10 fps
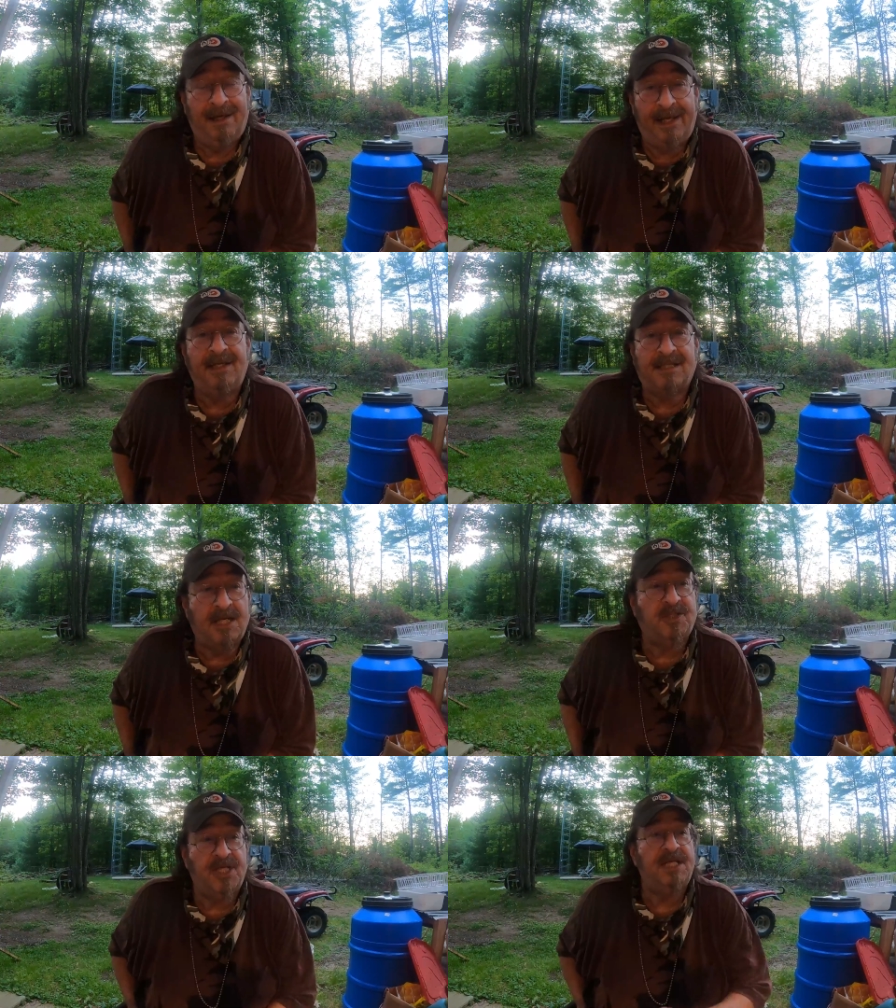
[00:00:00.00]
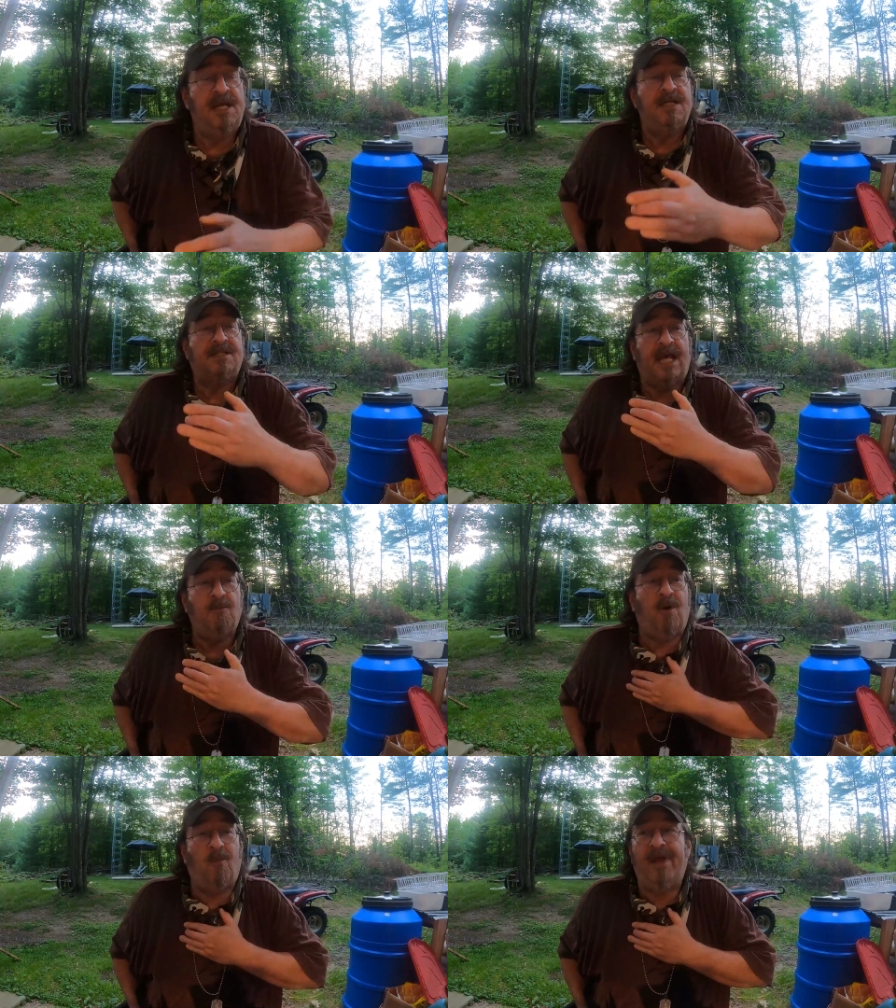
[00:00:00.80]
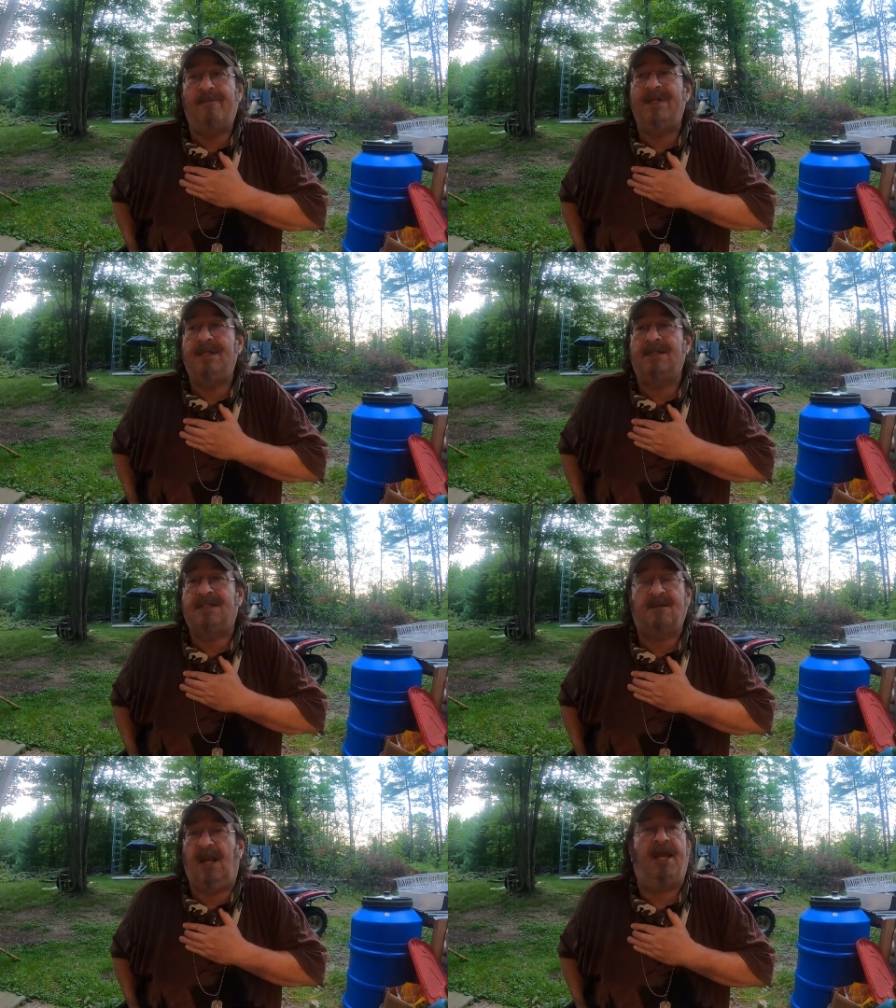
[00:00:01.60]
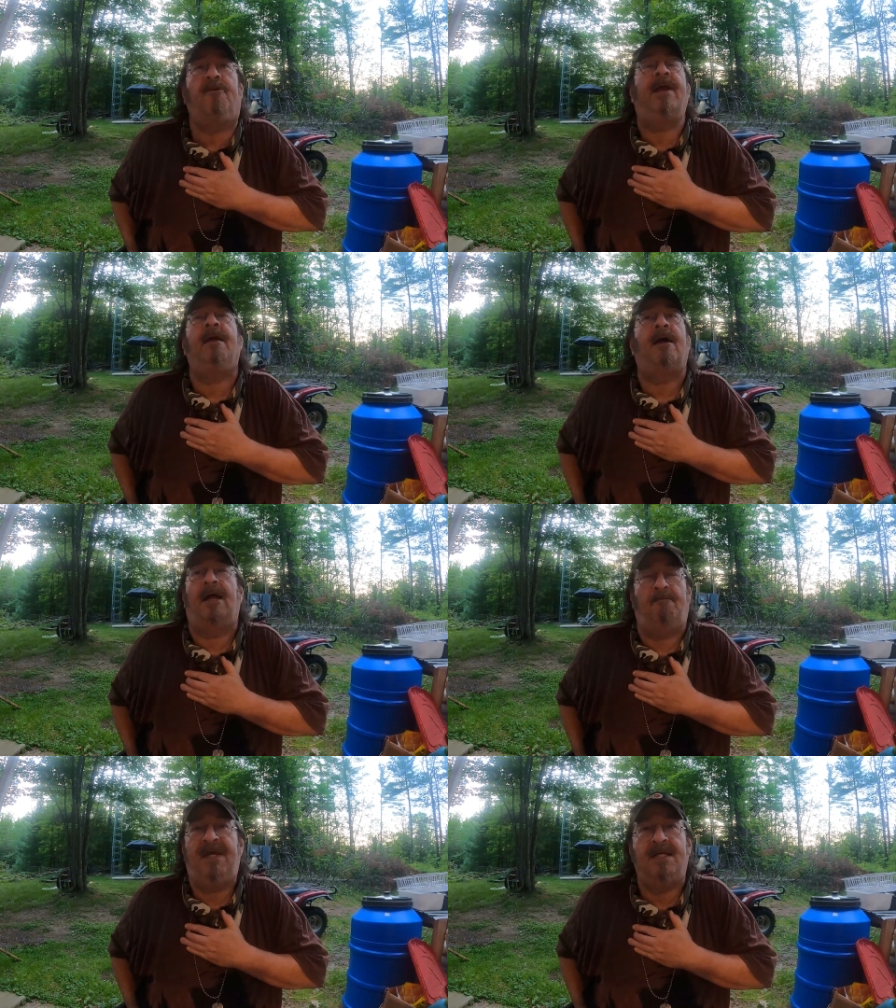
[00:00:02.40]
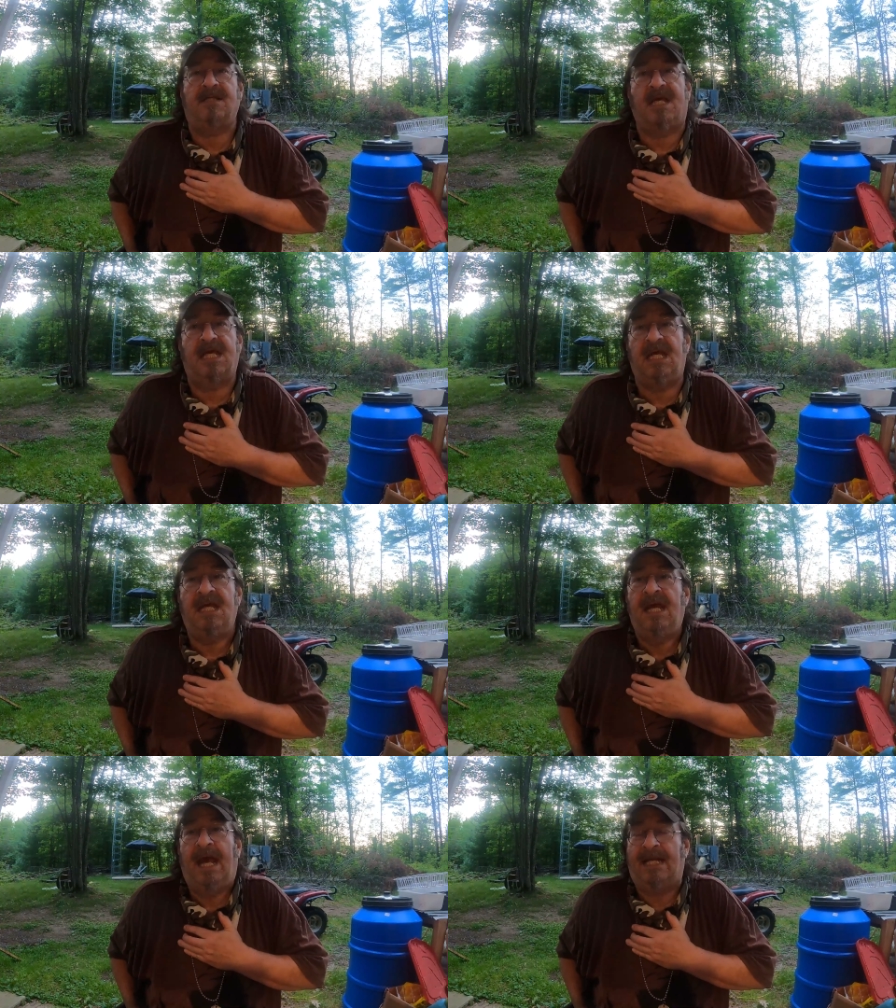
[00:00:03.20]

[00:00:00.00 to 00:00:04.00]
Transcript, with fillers: He essentially said what we have been hearing, uh, me as a kid,